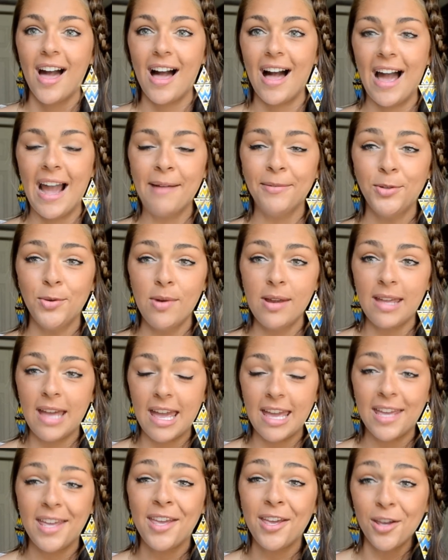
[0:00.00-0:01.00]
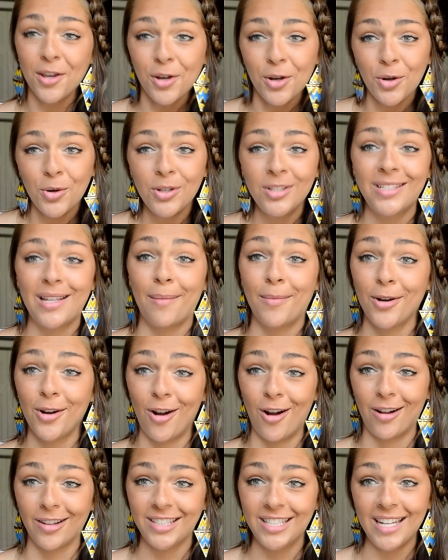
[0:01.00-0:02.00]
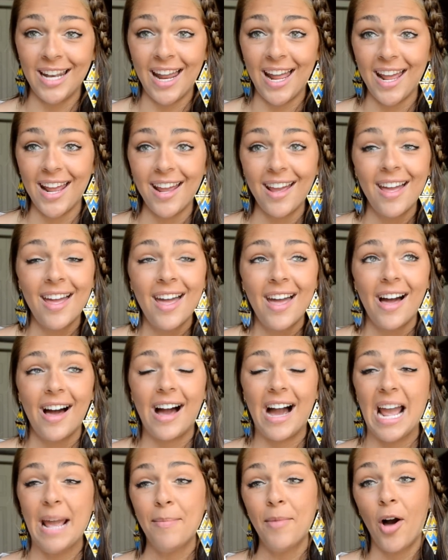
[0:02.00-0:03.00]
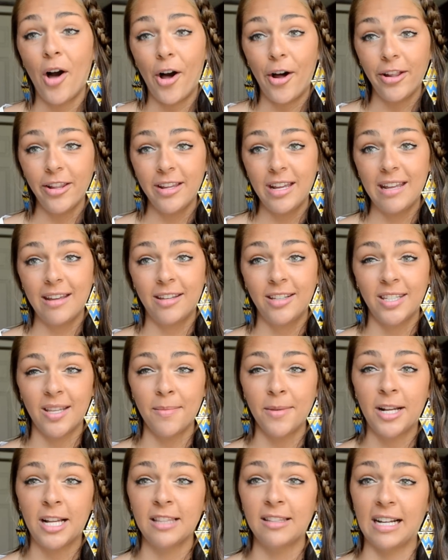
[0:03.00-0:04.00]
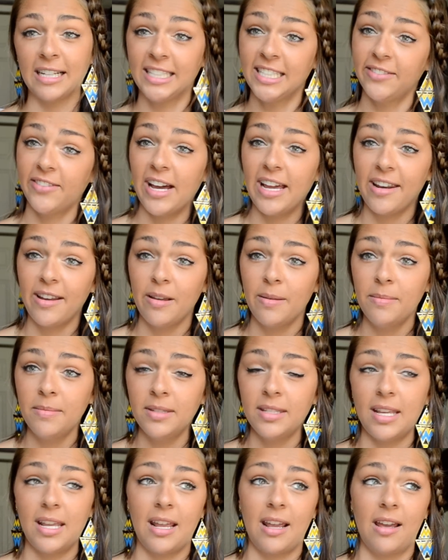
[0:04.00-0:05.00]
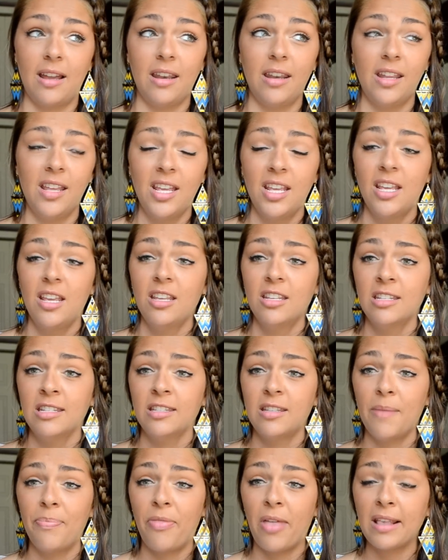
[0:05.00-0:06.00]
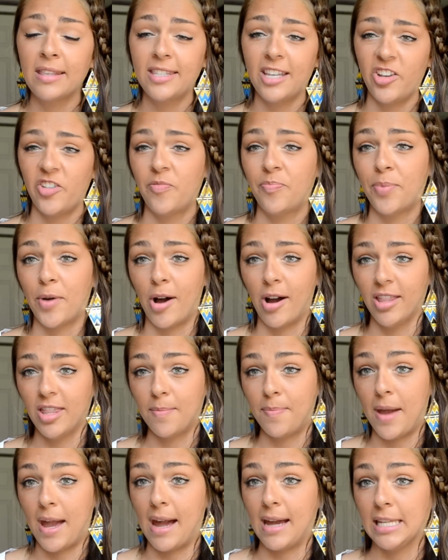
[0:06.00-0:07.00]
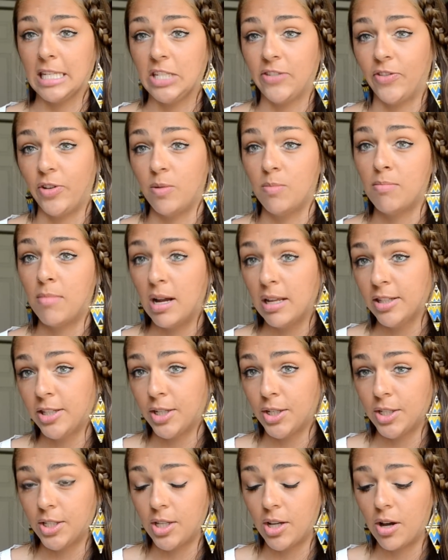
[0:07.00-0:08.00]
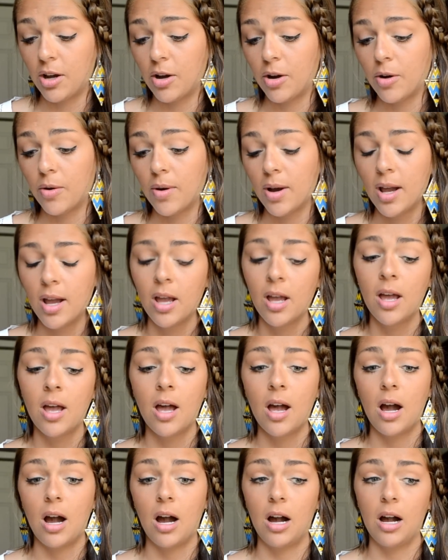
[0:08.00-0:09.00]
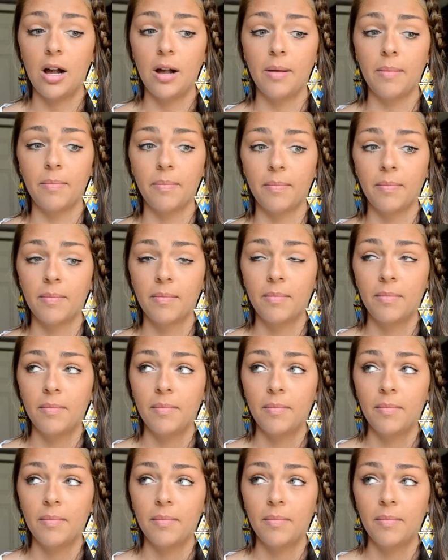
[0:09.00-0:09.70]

I am doing a huge summer haul today. I am hauling some collective items and some things I've bought in the past few months or so. Um,